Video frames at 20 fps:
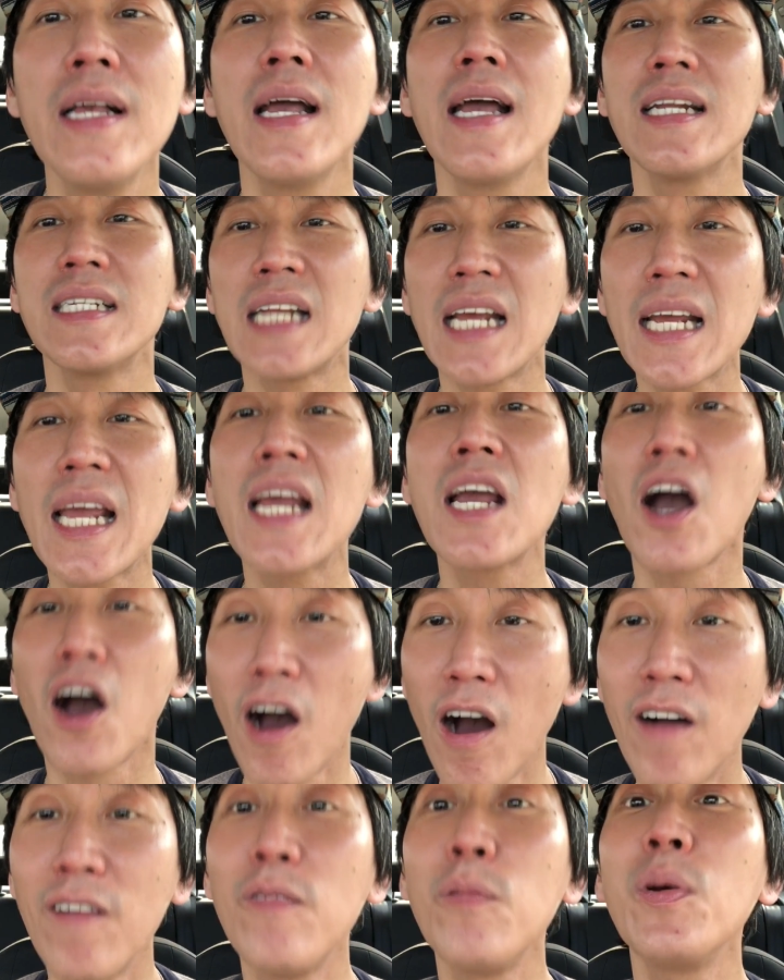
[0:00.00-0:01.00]
Taking
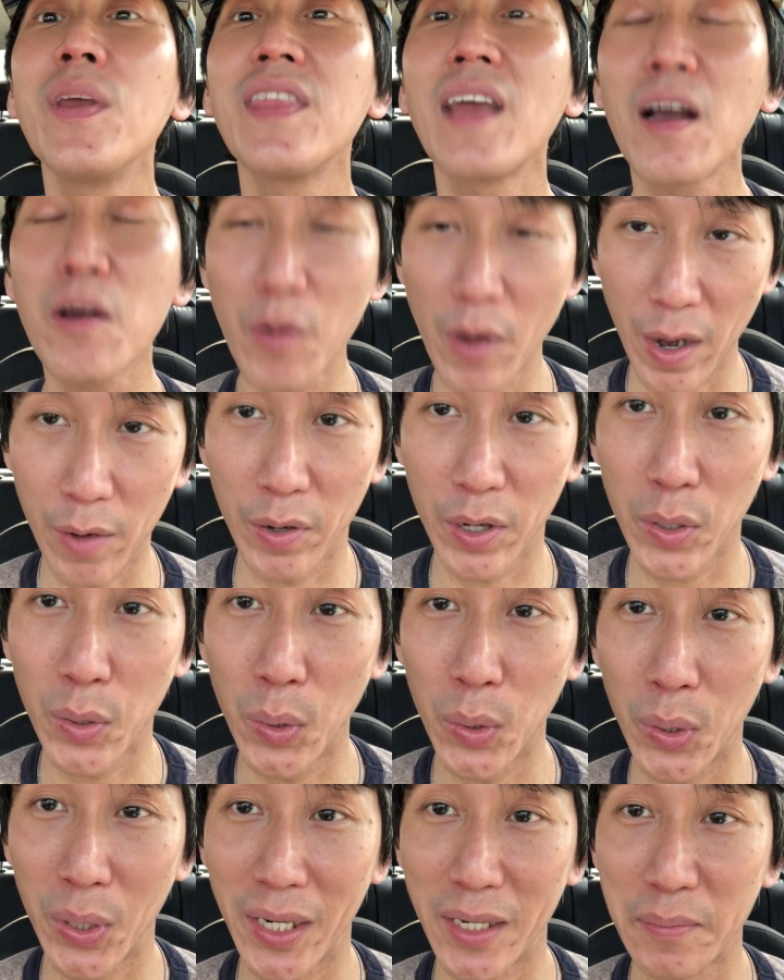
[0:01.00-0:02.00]
off with
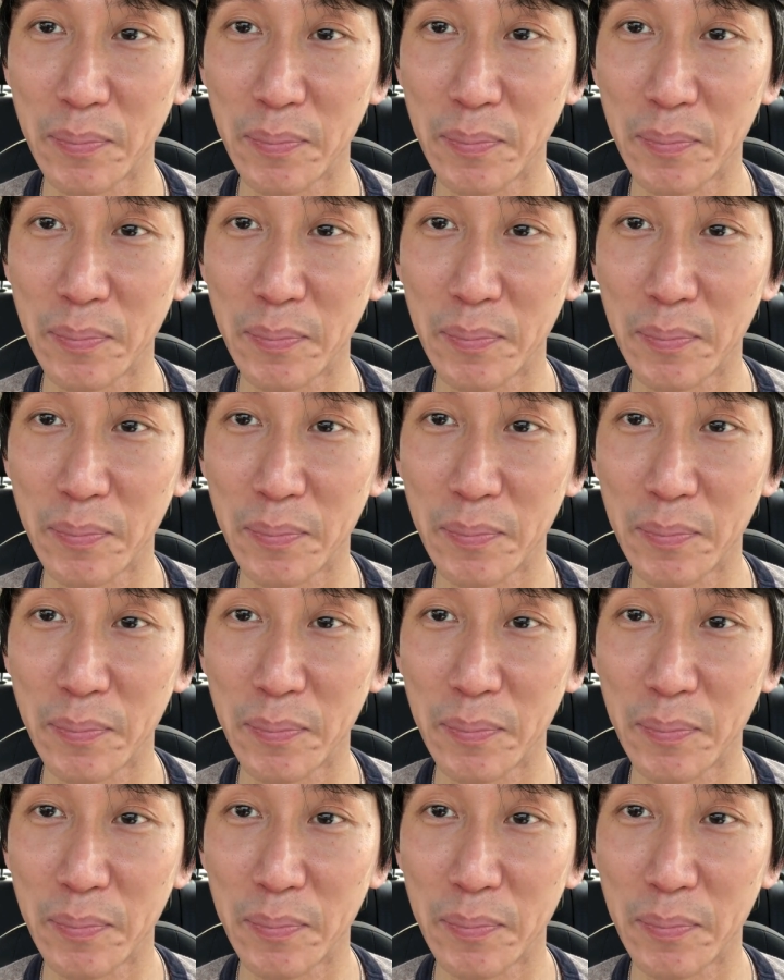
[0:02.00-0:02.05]
Aquaricorn.